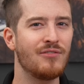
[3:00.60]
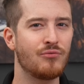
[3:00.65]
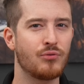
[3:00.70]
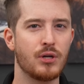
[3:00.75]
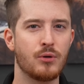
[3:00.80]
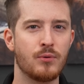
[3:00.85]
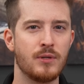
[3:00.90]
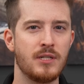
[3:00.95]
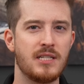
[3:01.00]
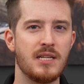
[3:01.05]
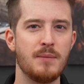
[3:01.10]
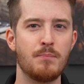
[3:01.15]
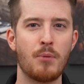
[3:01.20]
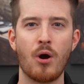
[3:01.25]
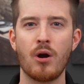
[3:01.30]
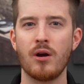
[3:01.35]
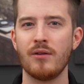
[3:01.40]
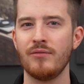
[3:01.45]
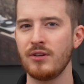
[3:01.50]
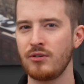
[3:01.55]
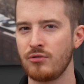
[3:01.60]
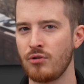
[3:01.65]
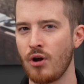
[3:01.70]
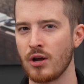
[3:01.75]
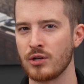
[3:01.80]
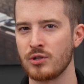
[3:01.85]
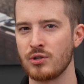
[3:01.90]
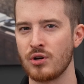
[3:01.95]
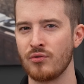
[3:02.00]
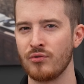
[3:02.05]
frequency part of the
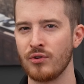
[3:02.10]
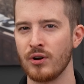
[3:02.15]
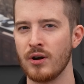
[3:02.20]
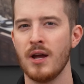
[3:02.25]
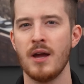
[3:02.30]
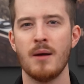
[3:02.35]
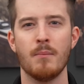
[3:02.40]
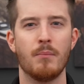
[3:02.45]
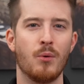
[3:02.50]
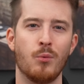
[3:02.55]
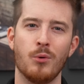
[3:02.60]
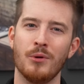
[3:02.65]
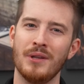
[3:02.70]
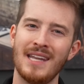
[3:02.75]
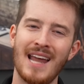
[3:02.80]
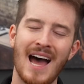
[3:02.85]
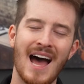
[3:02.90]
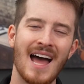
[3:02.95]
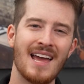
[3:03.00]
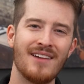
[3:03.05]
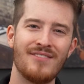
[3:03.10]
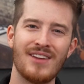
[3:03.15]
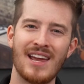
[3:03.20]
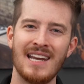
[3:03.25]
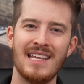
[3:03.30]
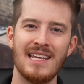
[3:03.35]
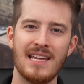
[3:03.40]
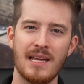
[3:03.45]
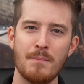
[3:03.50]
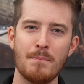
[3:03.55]
crossover, but will not have
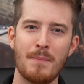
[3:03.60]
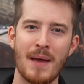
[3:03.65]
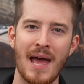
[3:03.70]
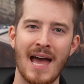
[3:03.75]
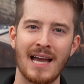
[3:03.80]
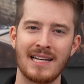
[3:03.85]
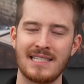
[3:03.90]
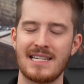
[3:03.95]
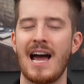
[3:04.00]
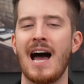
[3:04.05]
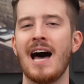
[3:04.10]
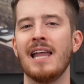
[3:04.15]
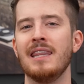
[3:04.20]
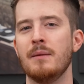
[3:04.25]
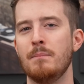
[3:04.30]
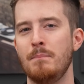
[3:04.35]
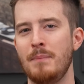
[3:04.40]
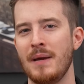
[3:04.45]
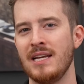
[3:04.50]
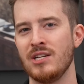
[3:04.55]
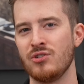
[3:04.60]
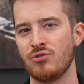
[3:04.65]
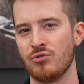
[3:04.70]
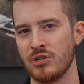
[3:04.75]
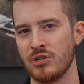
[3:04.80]
any impact on the bass